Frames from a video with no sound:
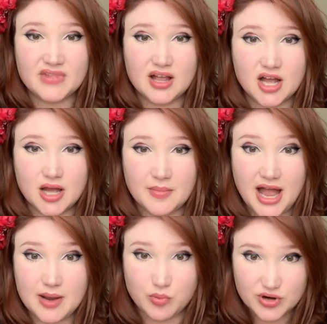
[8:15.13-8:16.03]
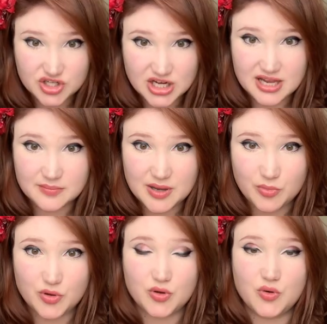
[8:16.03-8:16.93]
I appreciate
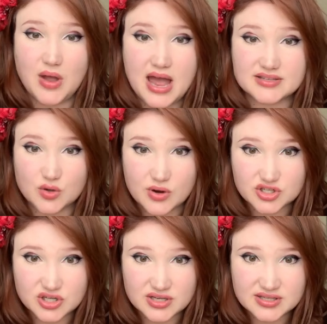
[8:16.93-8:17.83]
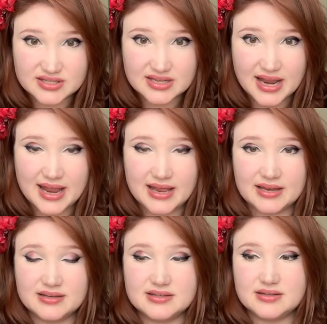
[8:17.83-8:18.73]
people who ask questions,
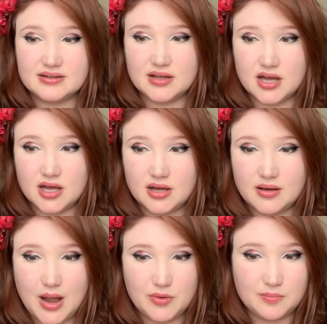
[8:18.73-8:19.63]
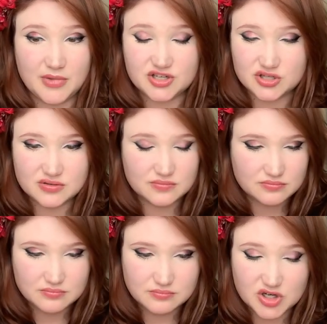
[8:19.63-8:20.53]
and I would much
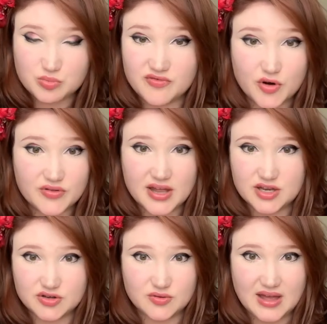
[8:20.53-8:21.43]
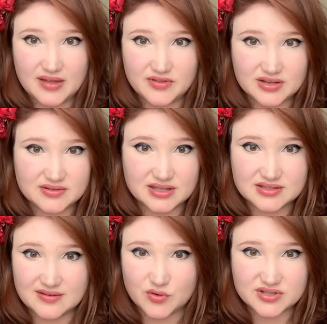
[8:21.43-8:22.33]
prefer that you do that than
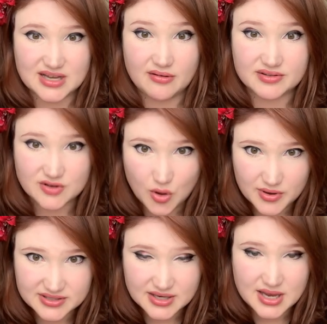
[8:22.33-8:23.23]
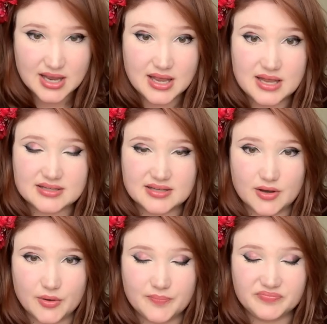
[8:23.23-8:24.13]
suffer in silence always.
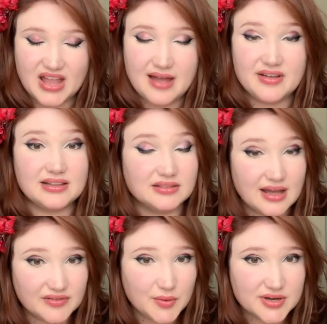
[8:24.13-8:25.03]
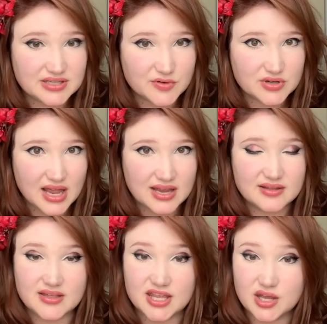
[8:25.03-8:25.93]
So have a lovely rest of your day.
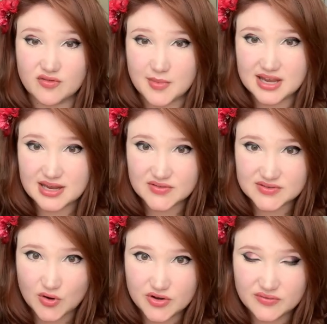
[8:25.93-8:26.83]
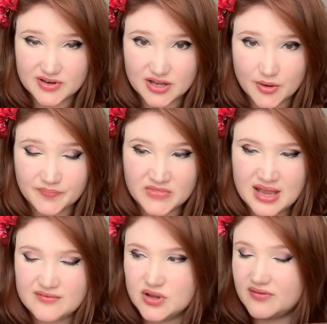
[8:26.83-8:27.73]
Thank you for making it this far in the video.
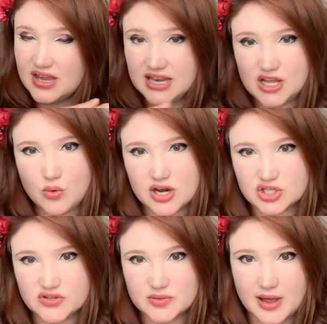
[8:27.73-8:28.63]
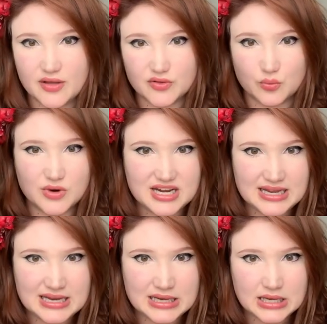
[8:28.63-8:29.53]
If you have any questions about the
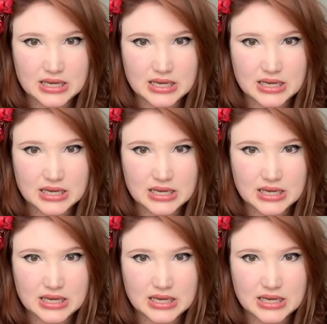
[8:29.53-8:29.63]
reading